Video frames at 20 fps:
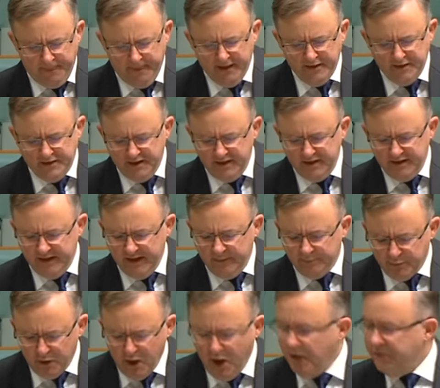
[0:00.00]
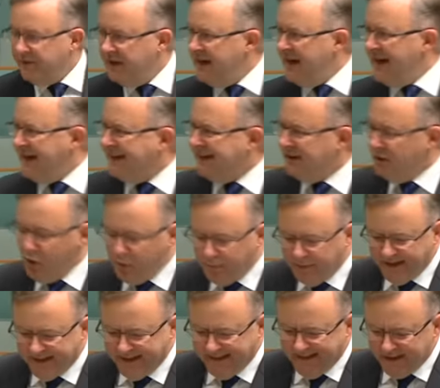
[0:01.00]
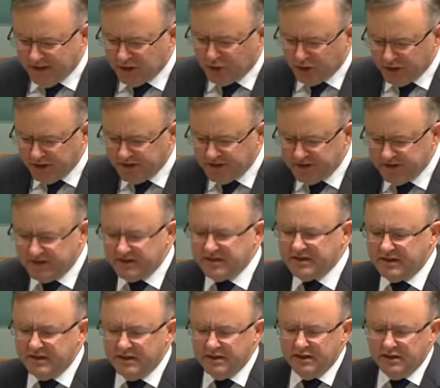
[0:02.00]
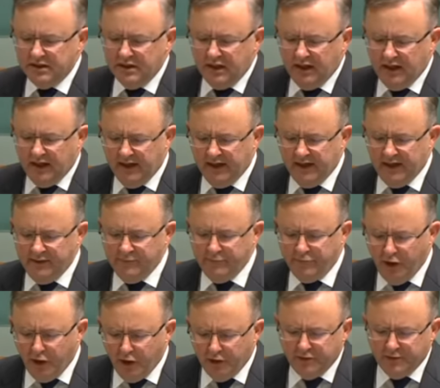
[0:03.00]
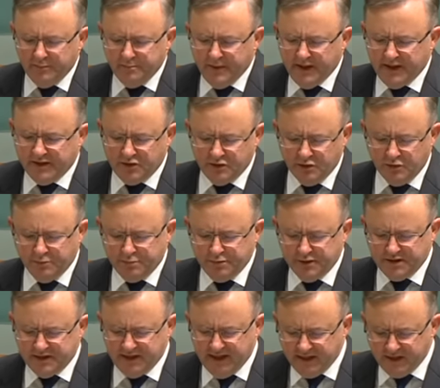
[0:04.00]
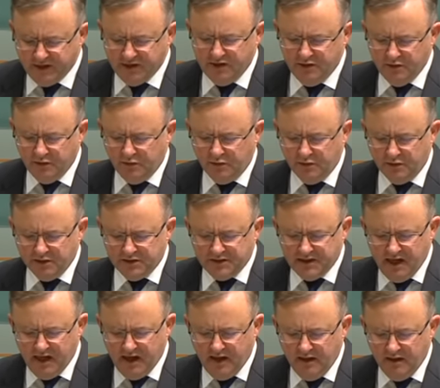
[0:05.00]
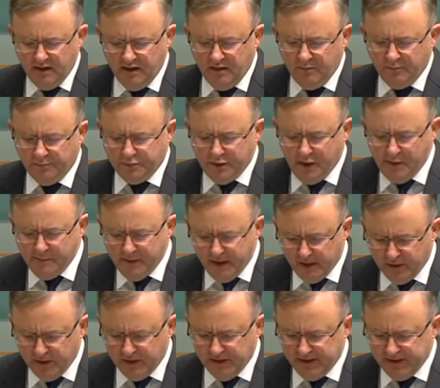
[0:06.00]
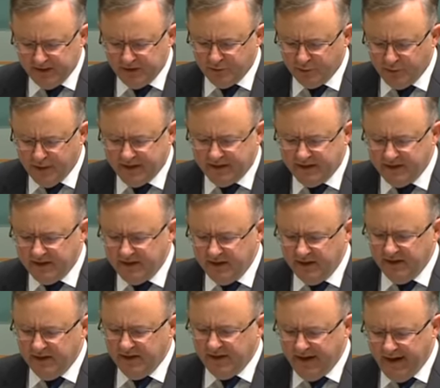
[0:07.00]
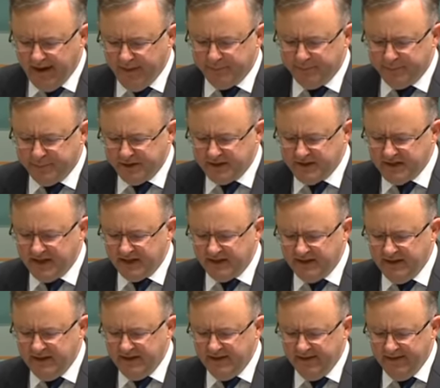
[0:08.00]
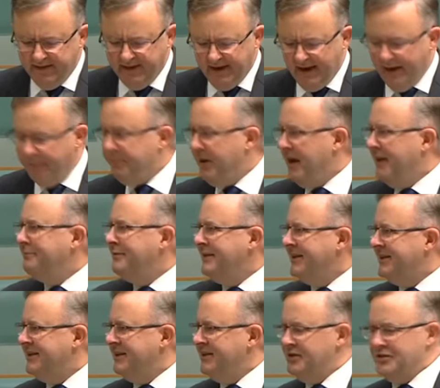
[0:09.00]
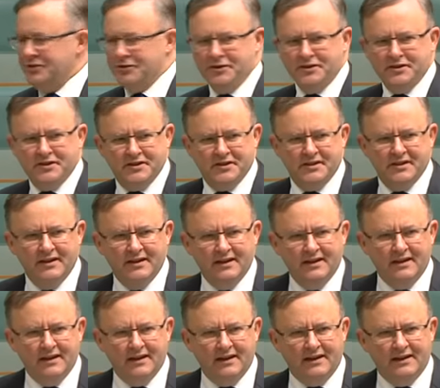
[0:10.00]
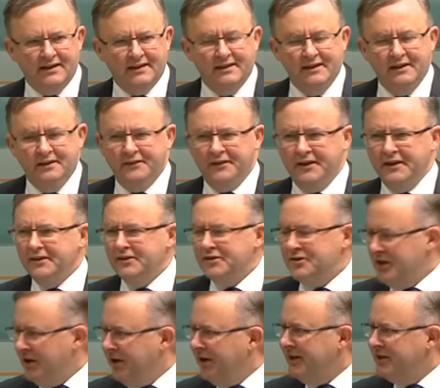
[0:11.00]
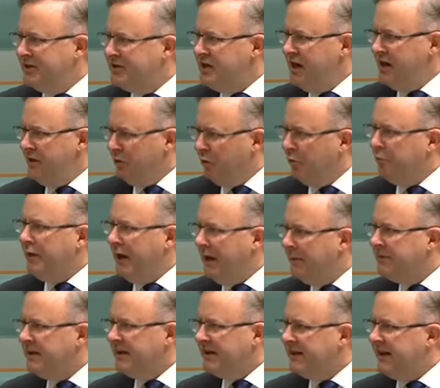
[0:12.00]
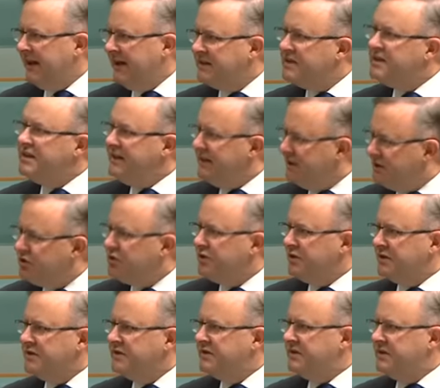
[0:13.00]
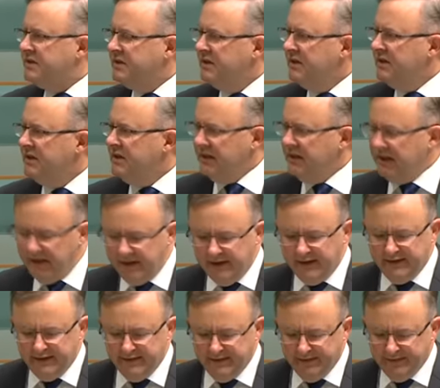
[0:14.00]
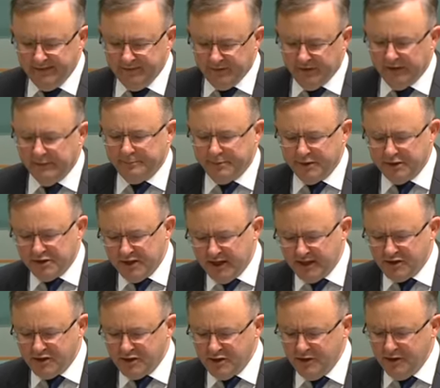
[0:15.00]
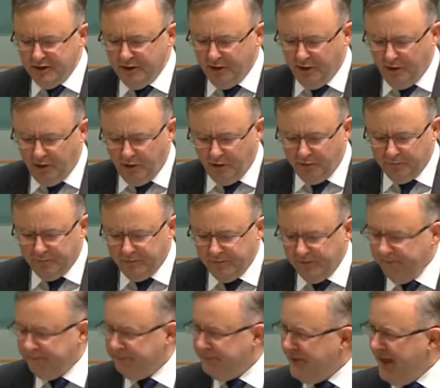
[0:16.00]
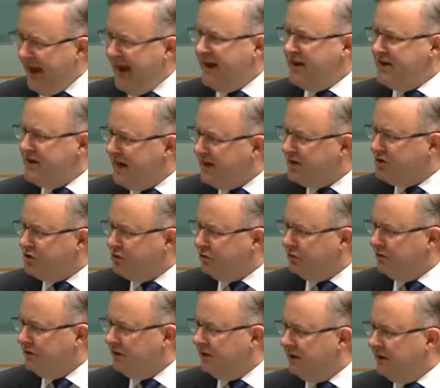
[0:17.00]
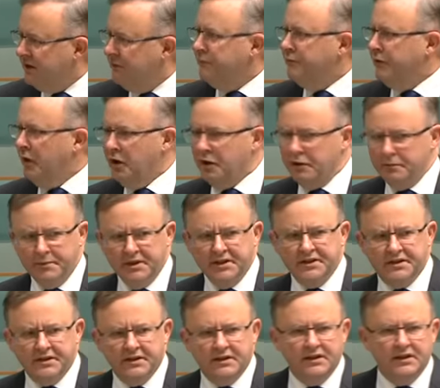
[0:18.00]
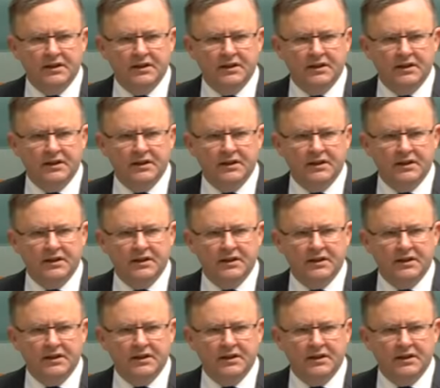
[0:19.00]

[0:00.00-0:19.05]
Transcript: indeed their private economic interests, uh, environmental protection laws are primarily directed at protecting a public interest. Uh, the entire general public has an interest in the protection of our natural environment.